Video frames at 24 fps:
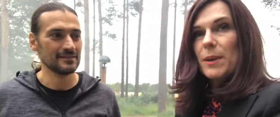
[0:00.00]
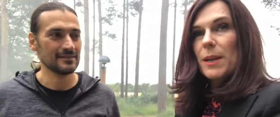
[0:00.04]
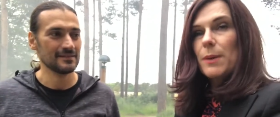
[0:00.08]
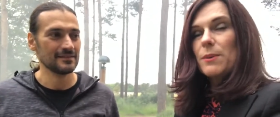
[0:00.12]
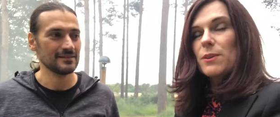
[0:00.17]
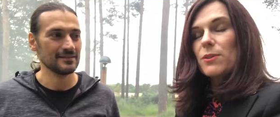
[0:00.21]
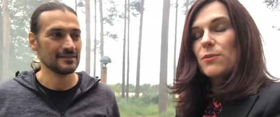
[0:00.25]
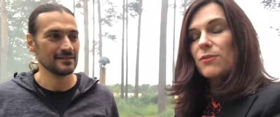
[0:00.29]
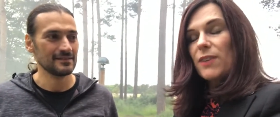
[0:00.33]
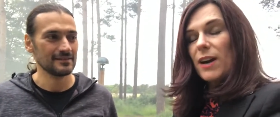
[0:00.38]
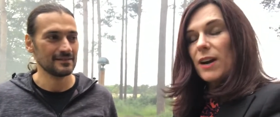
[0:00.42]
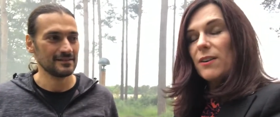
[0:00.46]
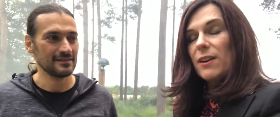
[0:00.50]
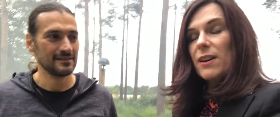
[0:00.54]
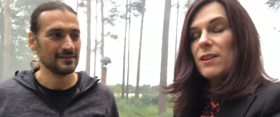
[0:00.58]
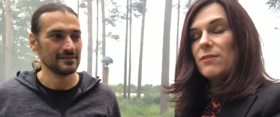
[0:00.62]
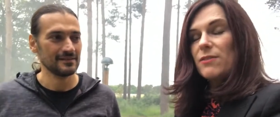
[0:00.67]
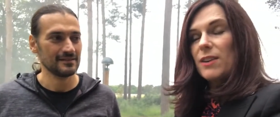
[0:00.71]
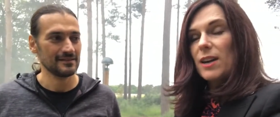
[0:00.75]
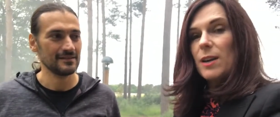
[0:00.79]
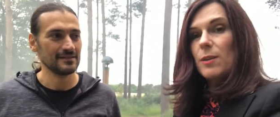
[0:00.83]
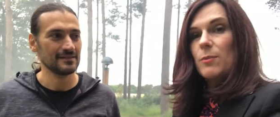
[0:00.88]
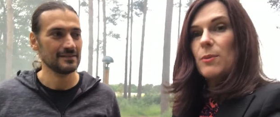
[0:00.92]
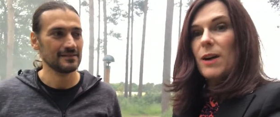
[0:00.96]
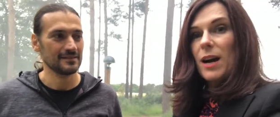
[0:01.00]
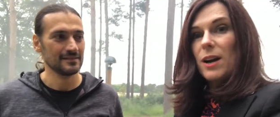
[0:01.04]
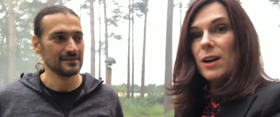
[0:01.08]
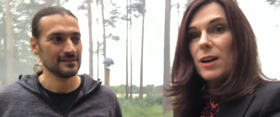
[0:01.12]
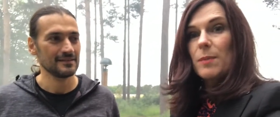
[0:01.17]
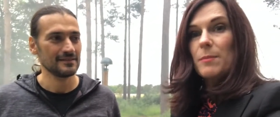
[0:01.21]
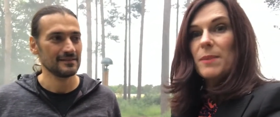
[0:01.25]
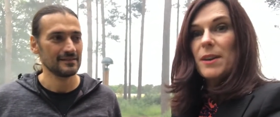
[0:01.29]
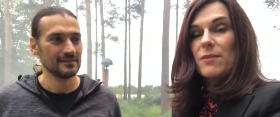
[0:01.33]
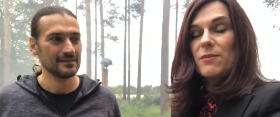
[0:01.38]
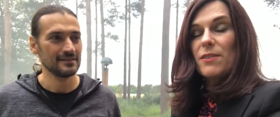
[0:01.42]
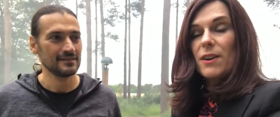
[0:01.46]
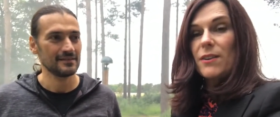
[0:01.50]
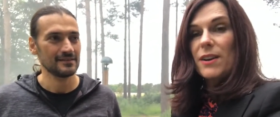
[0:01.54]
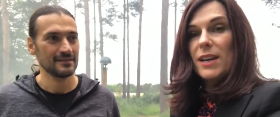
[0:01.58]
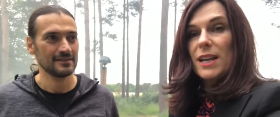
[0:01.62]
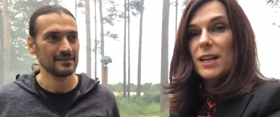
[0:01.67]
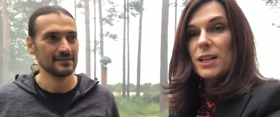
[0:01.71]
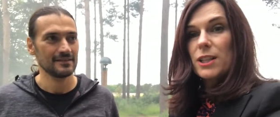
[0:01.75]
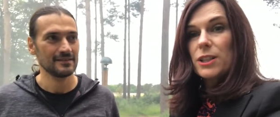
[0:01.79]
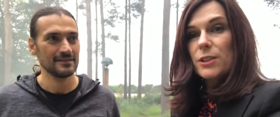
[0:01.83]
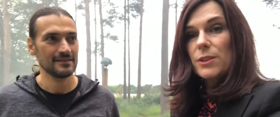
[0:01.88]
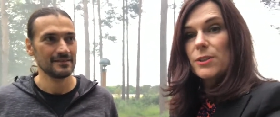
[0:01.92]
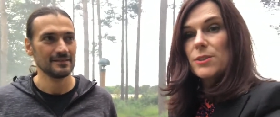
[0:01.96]
Speaker 1: but it was very, very welcoming, very
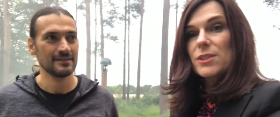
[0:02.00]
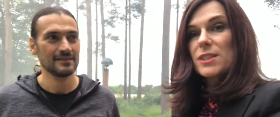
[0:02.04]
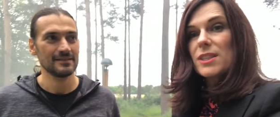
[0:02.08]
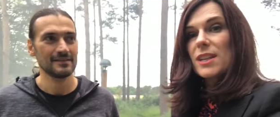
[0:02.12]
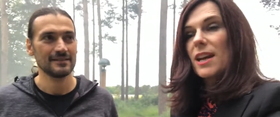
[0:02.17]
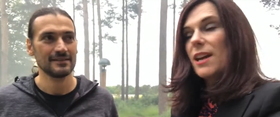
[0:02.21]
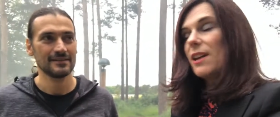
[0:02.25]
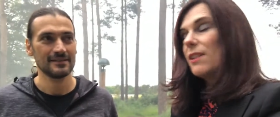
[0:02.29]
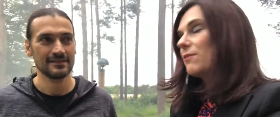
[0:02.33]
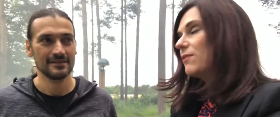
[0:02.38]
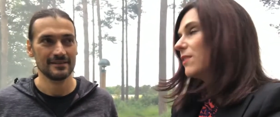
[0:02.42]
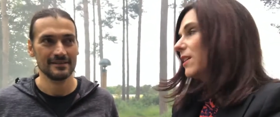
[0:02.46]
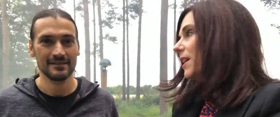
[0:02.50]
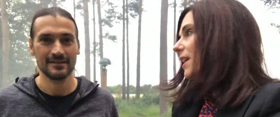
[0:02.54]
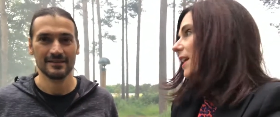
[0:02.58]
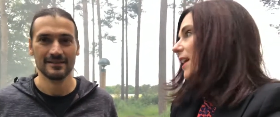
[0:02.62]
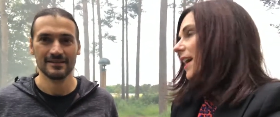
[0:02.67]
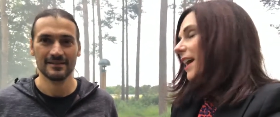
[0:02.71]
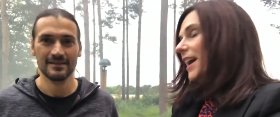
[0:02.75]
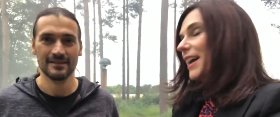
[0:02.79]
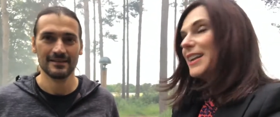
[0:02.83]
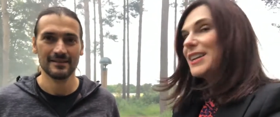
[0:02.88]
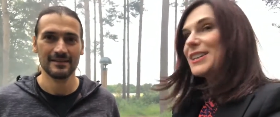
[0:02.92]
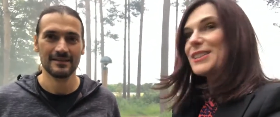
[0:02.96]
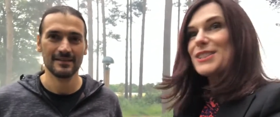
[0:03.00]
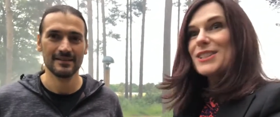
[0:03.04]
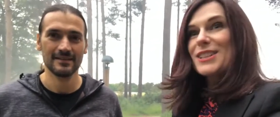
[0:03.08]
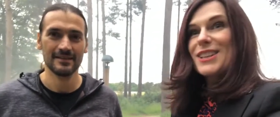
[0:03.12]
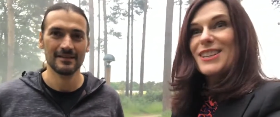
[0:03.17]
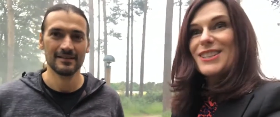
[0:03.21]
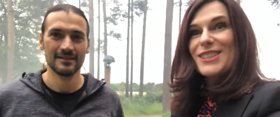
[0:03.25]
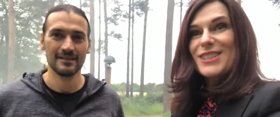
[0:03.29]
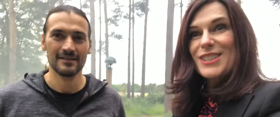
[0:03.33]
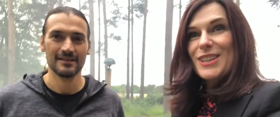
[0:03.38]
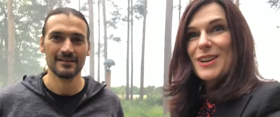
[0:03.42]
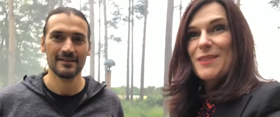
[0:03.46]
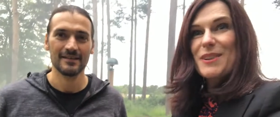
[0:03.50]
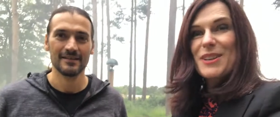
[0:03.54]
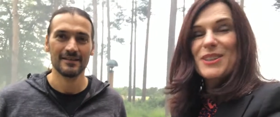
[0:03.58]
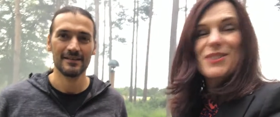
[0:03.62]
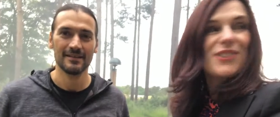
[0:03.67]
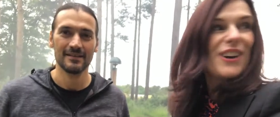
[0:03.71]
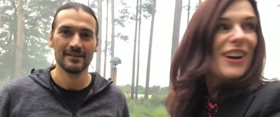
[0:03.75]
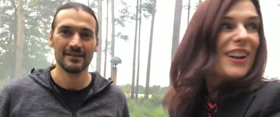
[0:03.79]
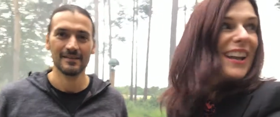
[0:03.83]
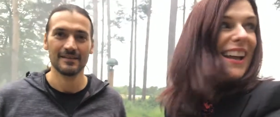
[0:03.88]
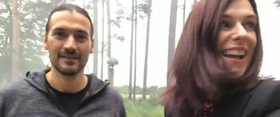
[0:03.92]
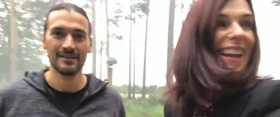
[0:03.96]
inclusive, and it's so much
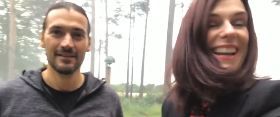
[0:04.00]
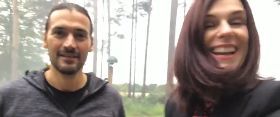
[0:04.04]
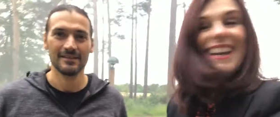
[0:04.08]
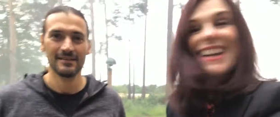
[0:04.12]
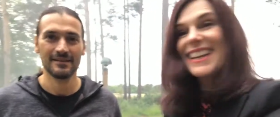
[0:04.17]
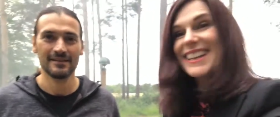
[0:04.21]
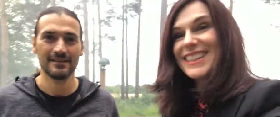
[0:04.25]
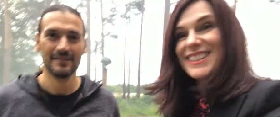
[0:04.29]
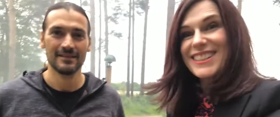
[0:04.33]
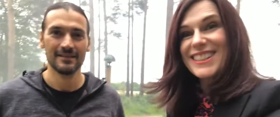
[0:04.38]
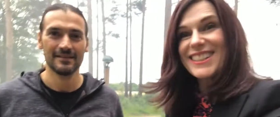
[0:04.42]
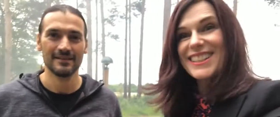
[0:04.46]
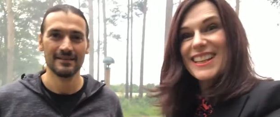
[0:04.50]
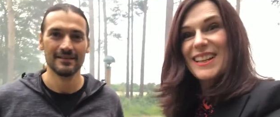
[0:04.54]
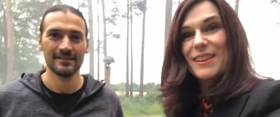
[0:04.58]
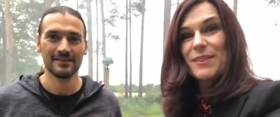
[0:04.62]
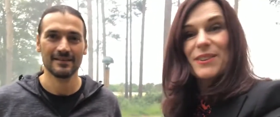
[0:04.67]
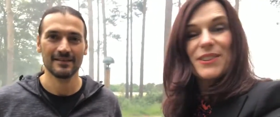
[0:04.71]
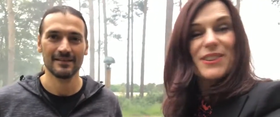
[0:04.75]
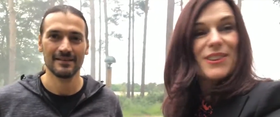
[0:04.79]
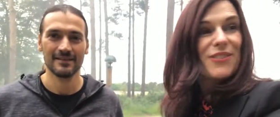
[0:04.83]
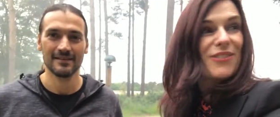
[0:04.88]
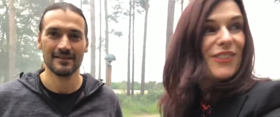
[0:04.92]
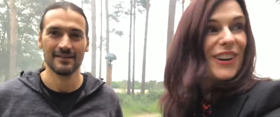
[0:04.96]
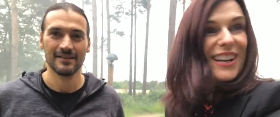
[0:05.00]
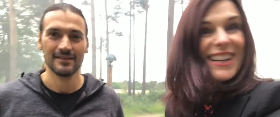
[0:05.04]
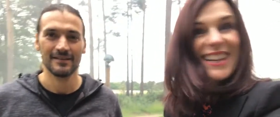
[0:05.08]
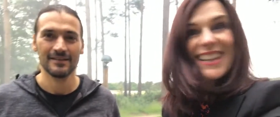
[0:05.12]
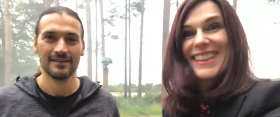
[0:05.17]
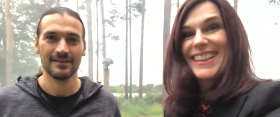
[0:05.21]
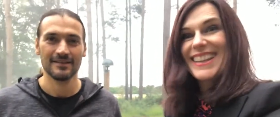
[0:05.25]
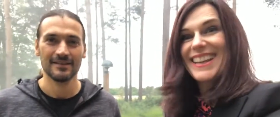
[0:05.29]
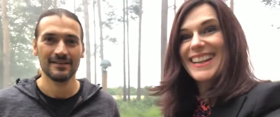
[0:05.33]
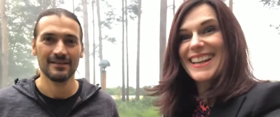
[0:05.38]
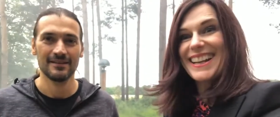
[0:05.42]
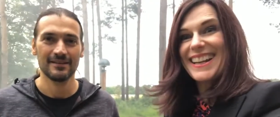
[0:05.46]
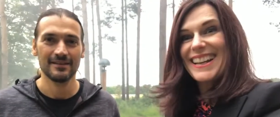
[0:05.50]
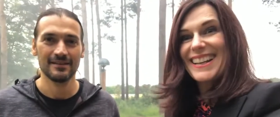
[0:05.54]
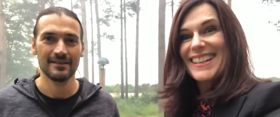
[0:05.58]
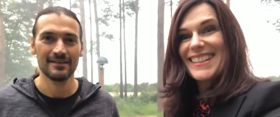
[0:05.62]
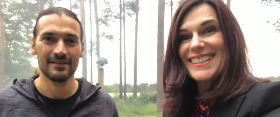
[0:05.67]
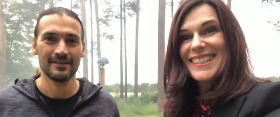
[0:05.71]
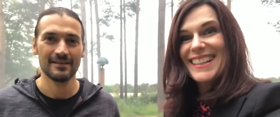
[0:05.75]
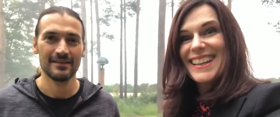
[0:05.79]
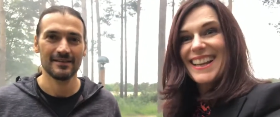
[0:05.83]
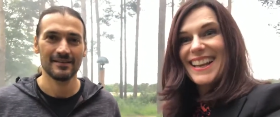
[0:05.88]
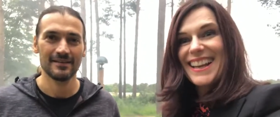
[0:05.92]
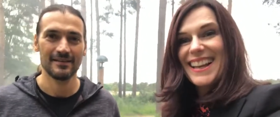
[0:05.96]
fun. And literally, what the funny thing
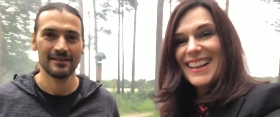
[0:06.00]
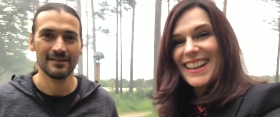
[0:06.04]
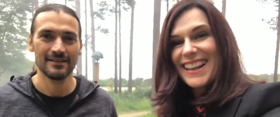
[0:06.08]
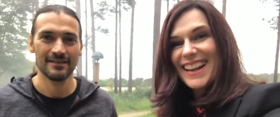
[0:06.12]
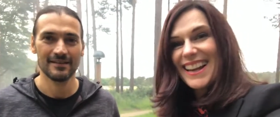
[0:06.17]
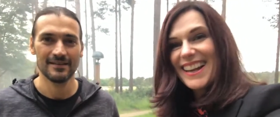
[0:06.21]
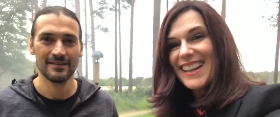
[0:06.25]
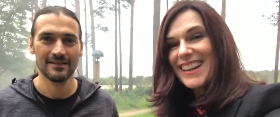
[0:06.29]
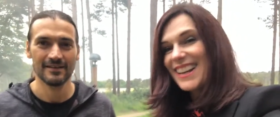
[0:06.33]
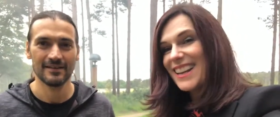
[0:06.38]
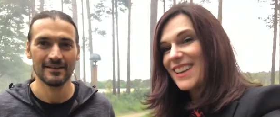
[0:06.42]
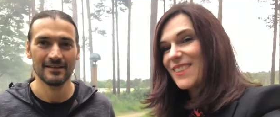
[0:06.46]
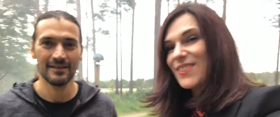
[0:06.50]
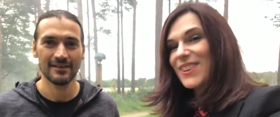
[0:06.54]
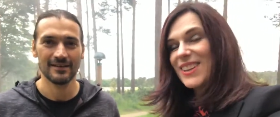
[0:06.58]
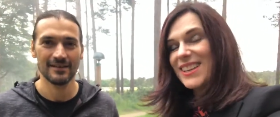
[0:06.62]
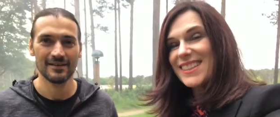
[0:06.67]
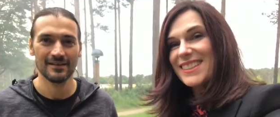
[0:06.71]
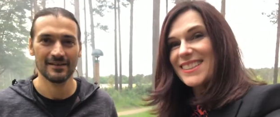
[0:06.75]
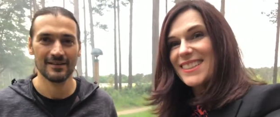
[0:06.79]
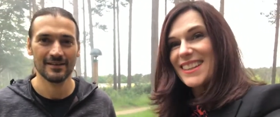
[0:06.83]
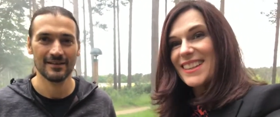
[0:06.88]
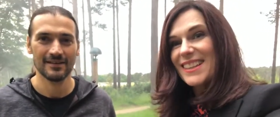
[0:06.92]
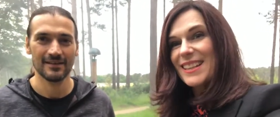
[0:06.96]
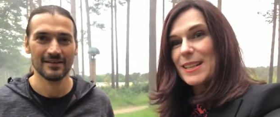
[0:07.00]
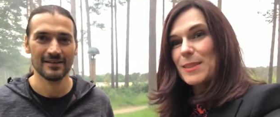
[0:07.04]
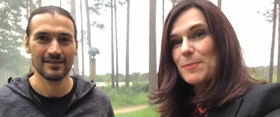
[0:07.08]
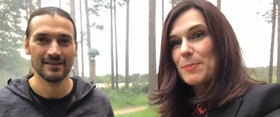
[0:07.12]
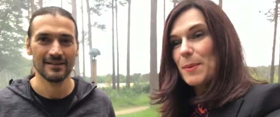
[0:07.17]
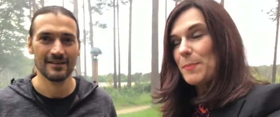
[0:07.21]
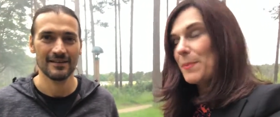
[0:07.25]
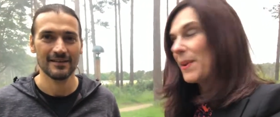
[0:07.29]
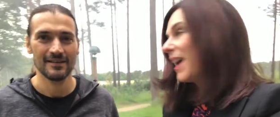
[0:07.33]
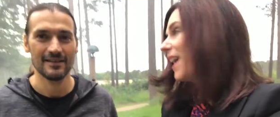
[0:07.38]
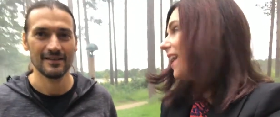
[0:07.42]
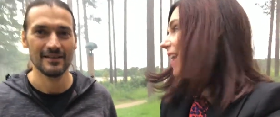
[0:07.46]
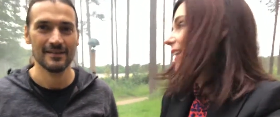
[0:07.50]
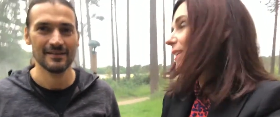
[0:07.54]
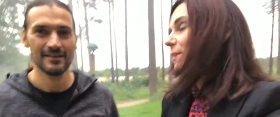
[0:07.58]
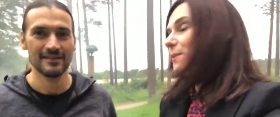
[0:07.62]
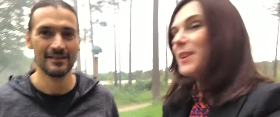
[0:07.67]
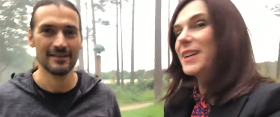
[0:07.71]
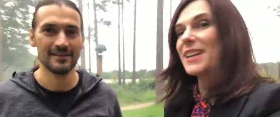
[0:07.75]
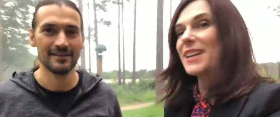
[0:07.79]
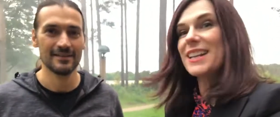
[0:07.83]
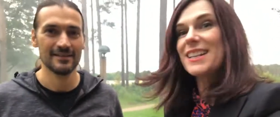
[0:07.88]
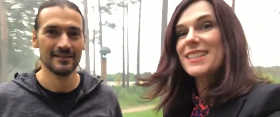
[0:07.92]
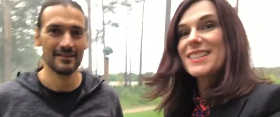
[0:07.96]
is, like, I don't know if you can see this, but behind,
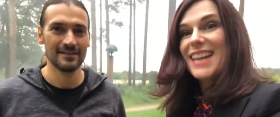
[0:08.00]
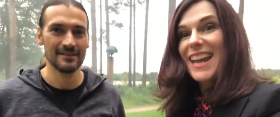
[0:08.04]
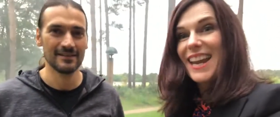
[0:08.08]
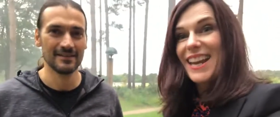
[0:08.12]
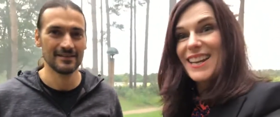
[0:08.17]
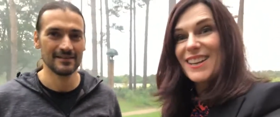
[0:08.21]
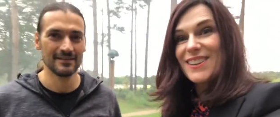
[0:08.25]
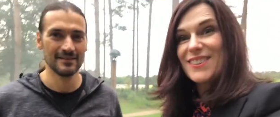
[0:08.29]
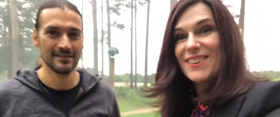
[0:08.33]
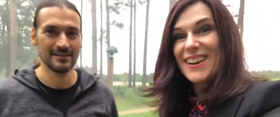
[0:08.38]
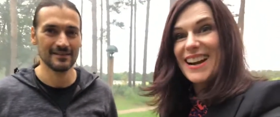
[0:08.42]
we're going to take you